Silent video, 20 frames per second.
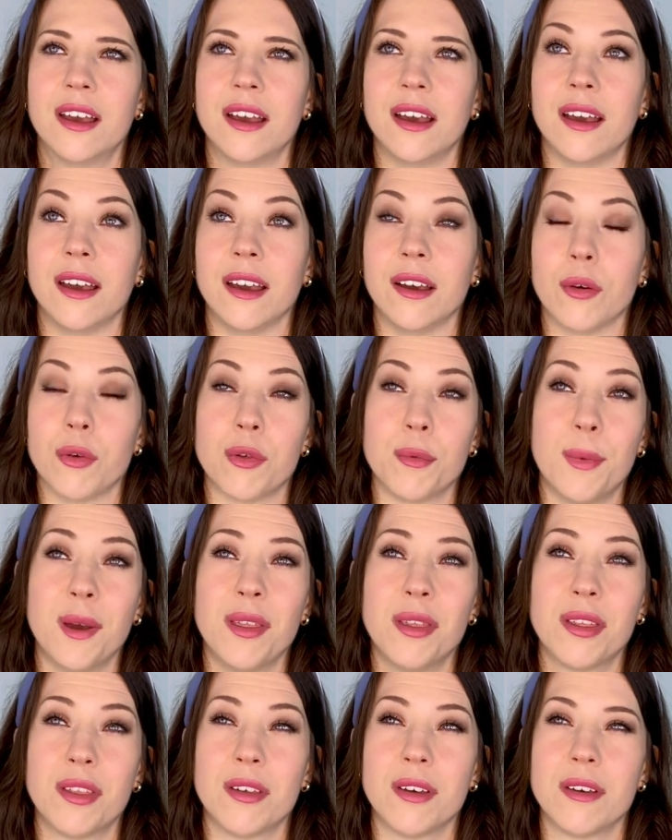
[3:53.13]

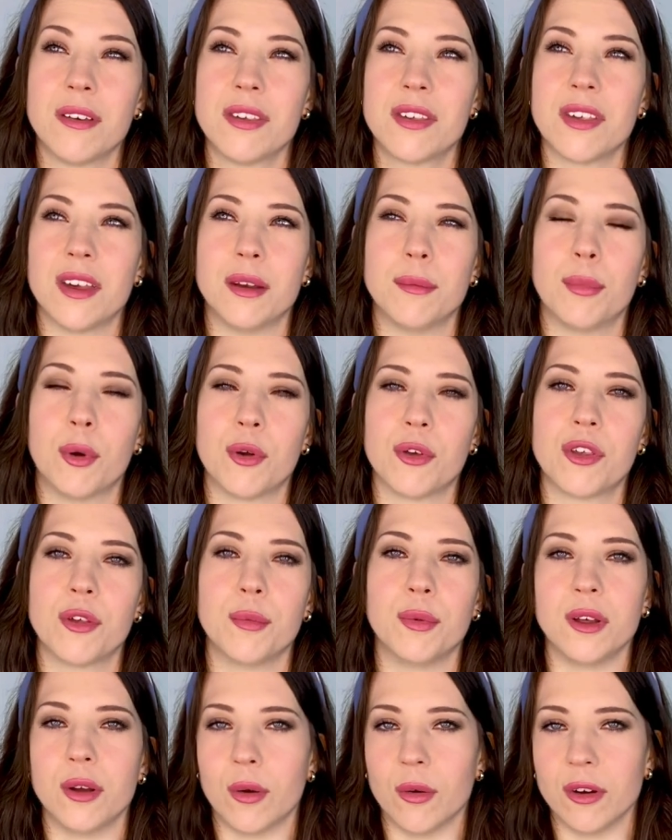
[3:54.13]
osmanthus and
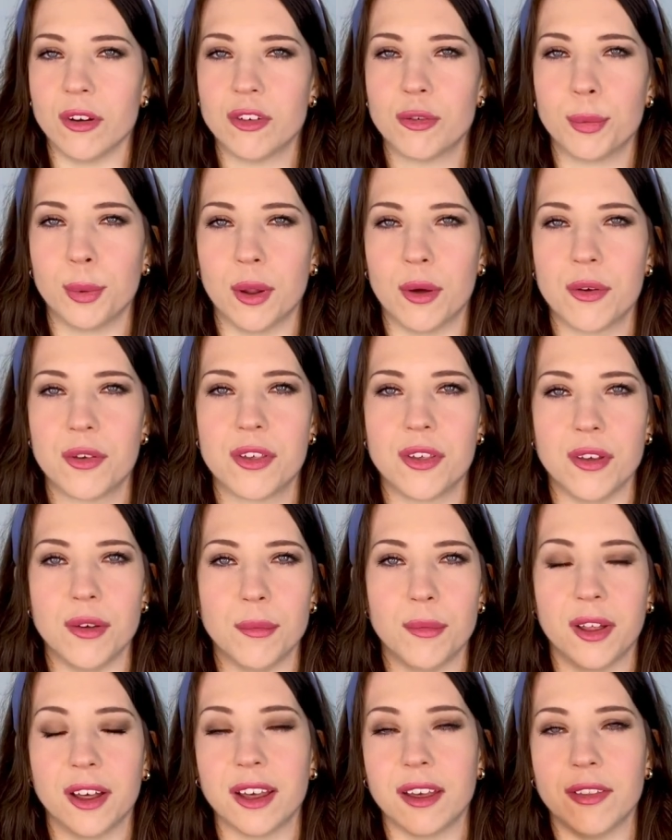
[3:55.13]
possibly orange
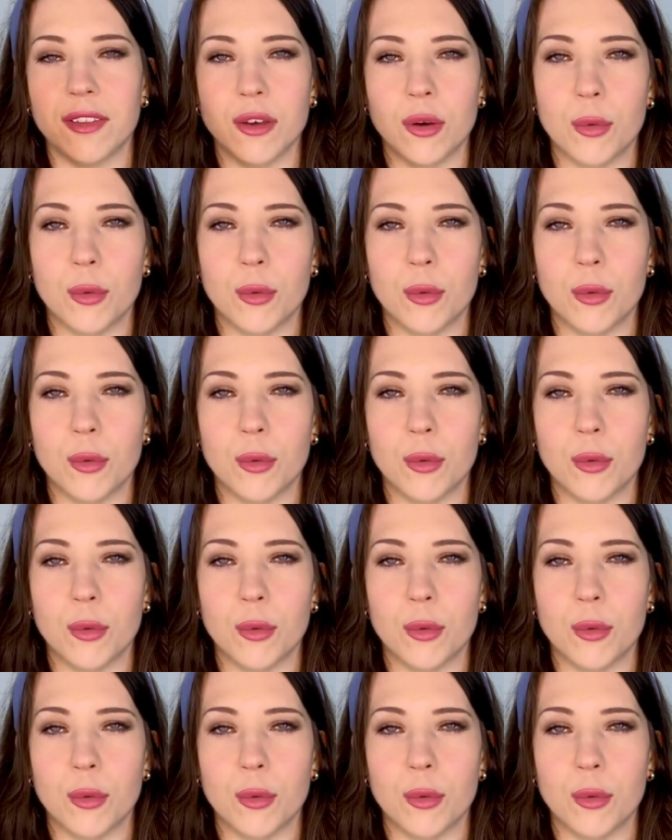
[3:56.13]
blossom, like in the